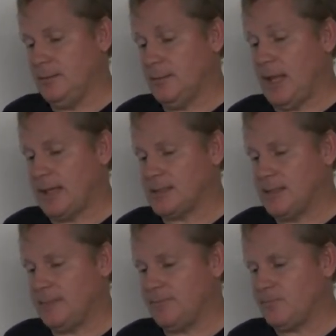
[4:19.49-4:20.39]
last
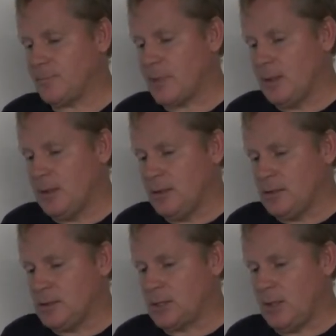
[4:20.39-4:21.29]
name.
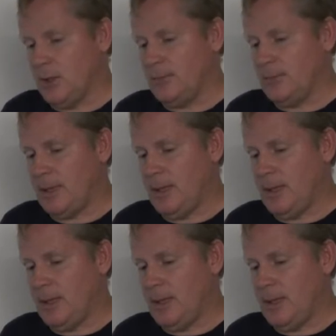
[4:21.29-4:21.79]
So,